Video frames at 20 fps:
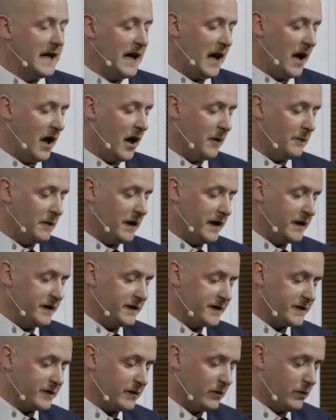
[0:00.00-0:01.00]

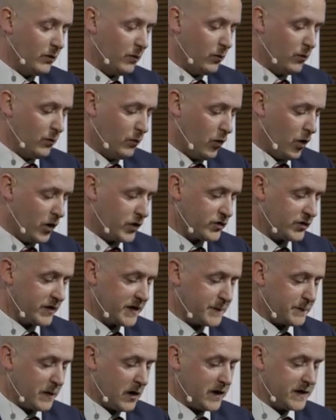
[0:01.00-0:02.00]
And what had
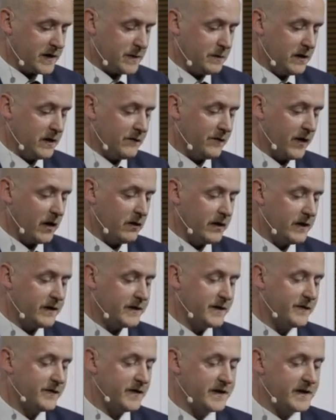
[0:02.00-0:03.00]
transpired to be a very
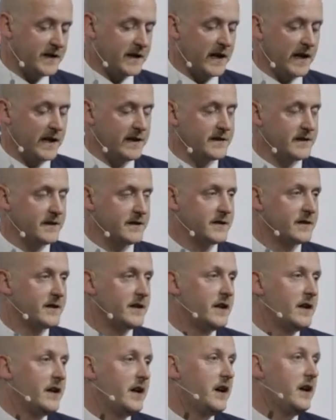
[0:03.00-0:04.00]
sophisticated
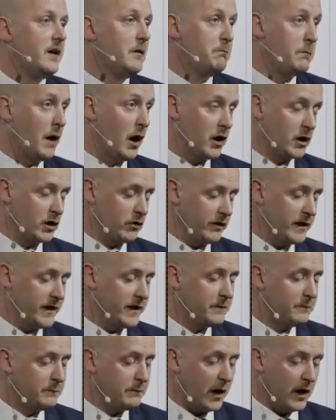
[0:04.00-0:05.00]

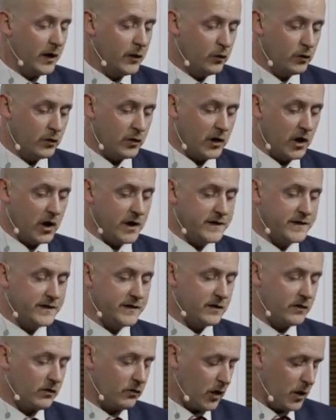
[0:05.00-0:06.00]
burglary by an
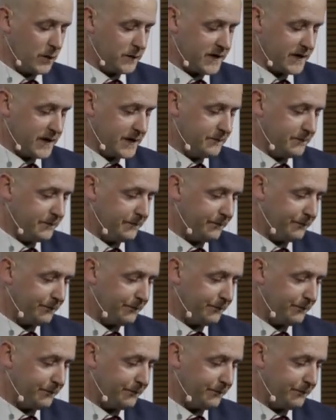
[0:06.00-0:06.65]
organised crime team.